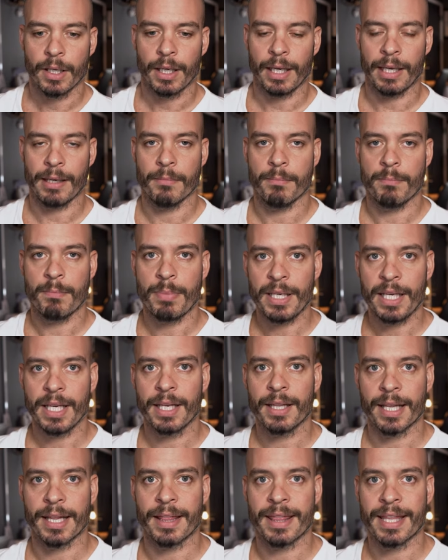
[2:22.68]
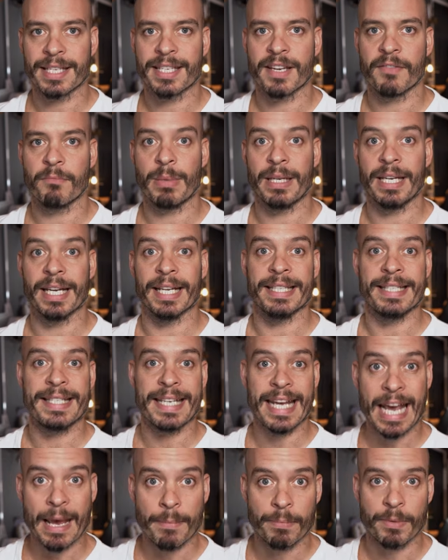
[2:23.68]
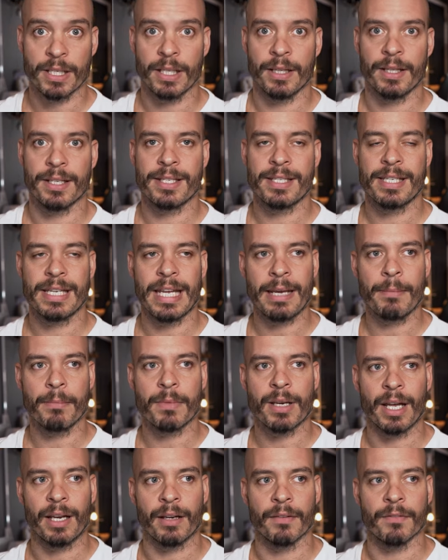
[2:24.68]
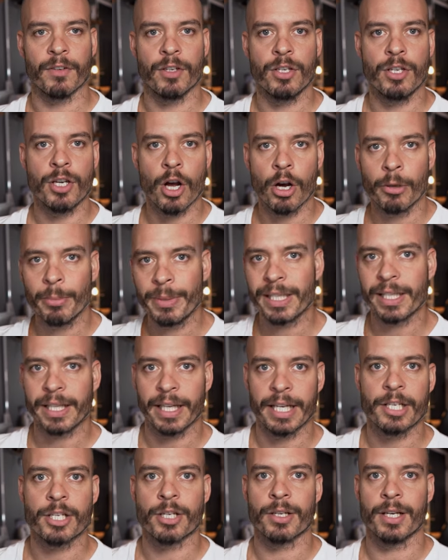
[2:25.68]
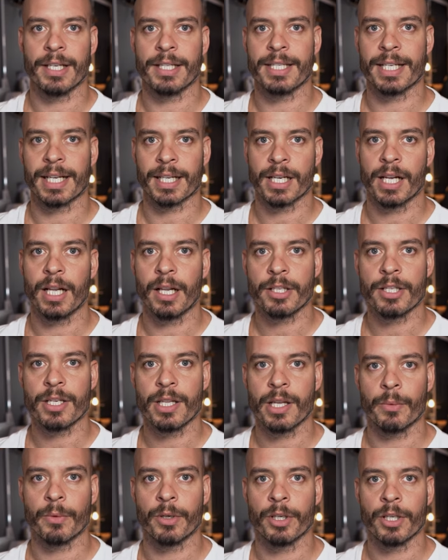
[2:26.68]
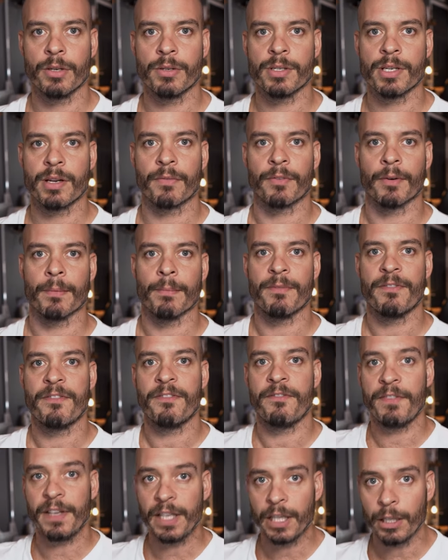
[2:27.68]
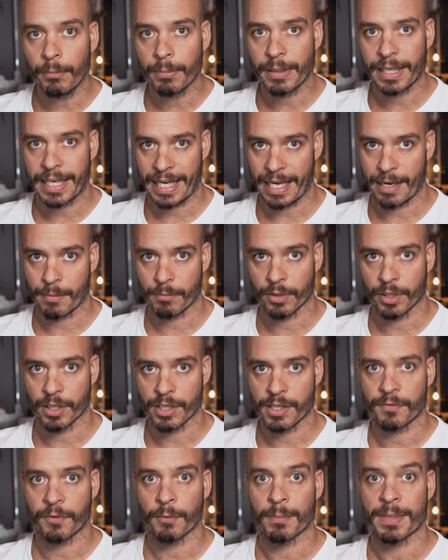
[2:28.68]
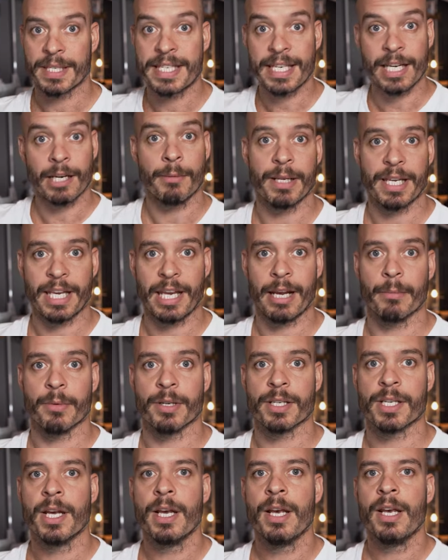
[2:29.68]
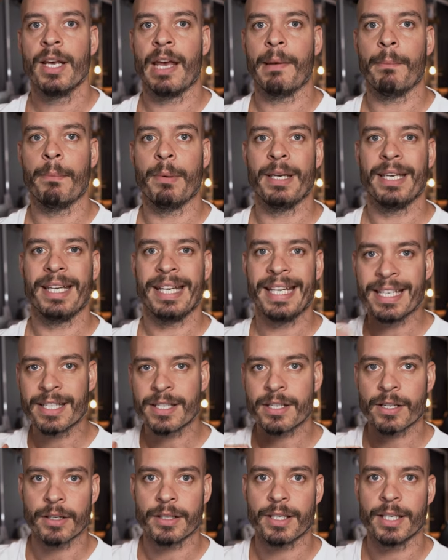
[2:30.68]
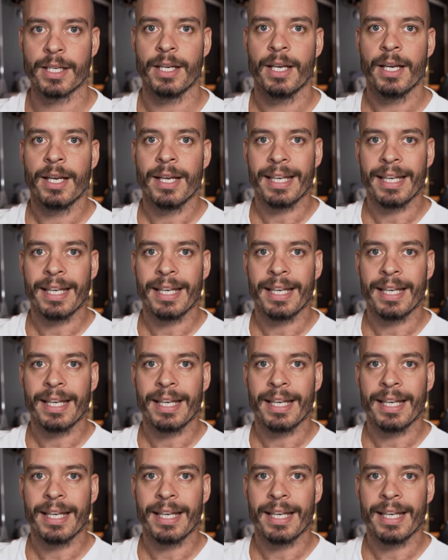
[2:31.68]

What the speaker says: And being that things have been adapted, the same kind of nomenclature and technology that we're using from film cameras, from cinema cameras, have been inserted